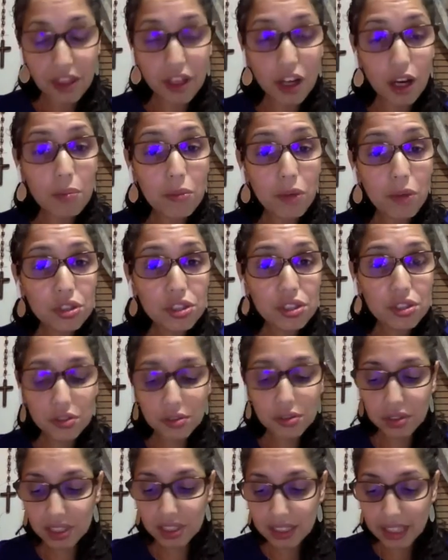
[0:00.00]
The
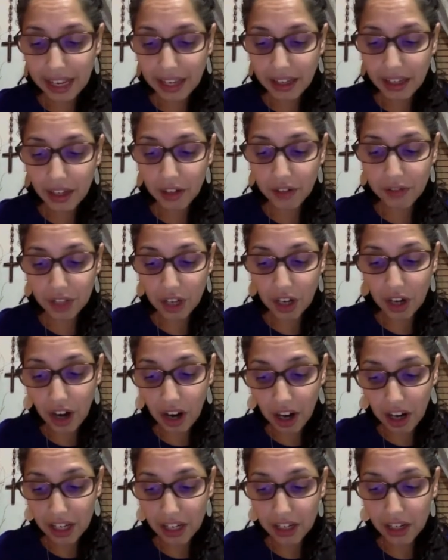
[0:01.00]
emotional state of your
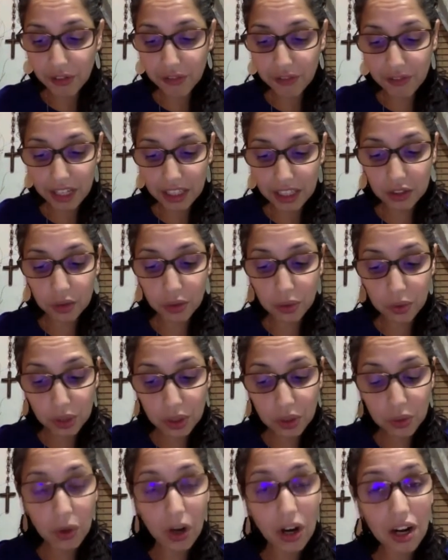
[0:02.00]
heart affects
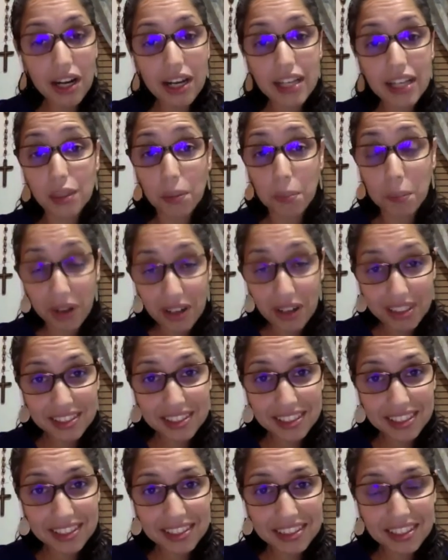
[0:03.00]
who you are as a
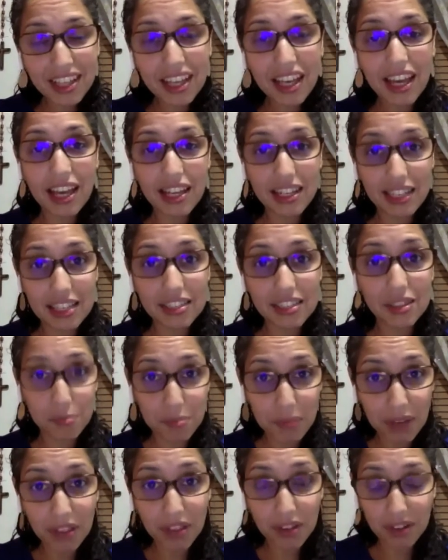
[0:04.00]
person and as
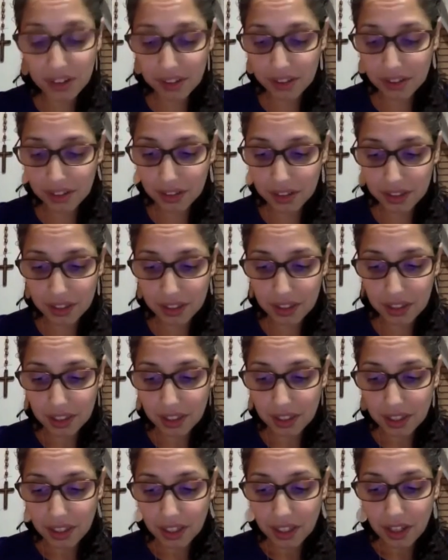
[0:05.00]
a mother.
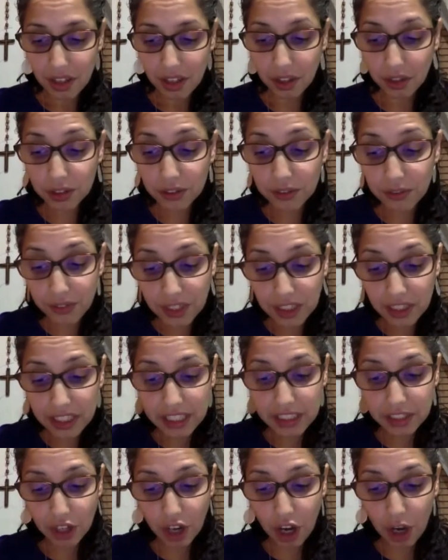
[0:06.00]
Those
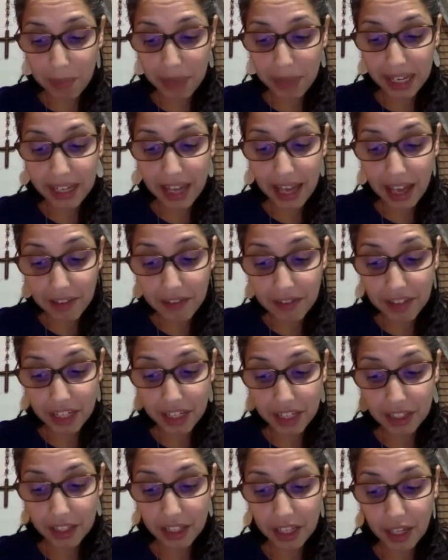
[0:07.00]
feelings are made
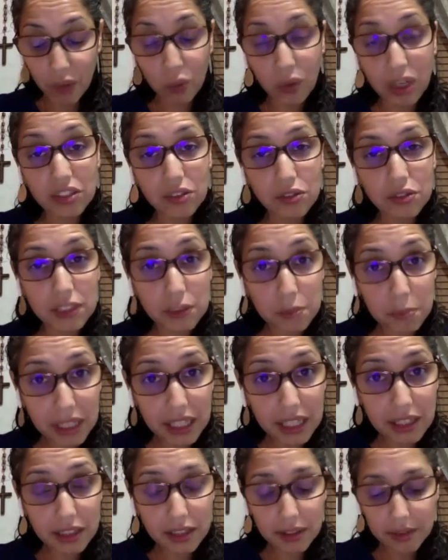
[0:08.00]
evident in what you
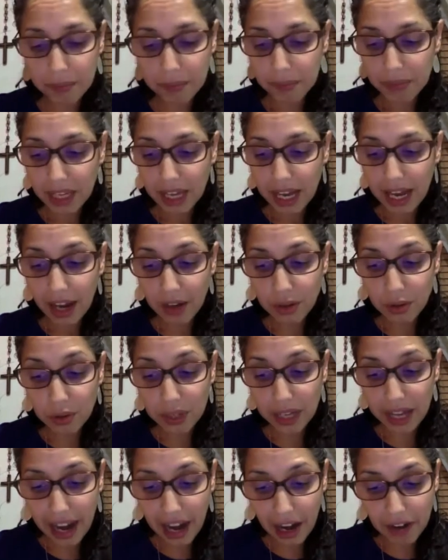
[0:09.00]
speak, how
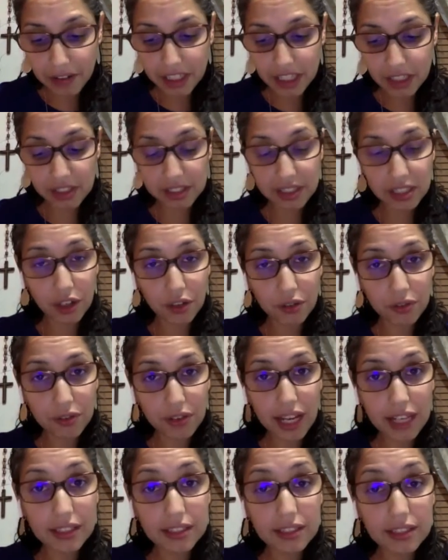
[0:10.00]
you carry yourself,
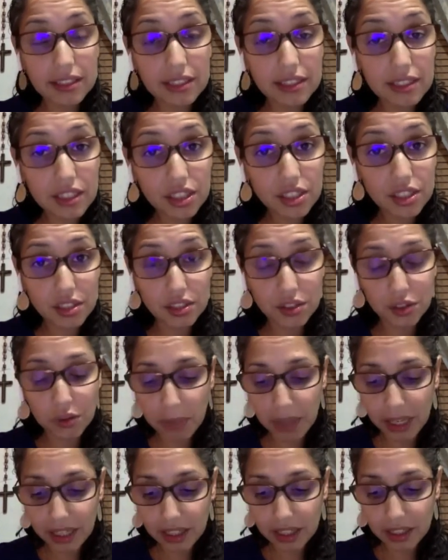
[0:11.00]
and the decisions
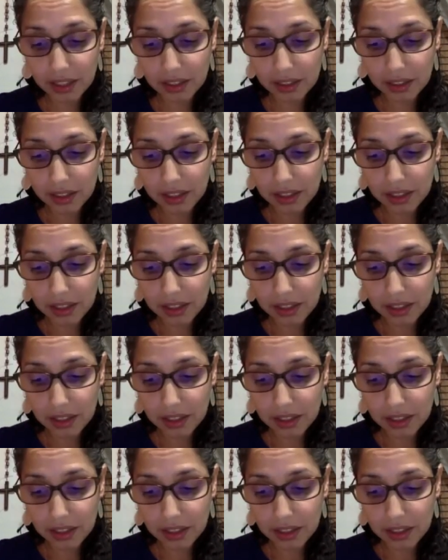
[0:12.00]
you make.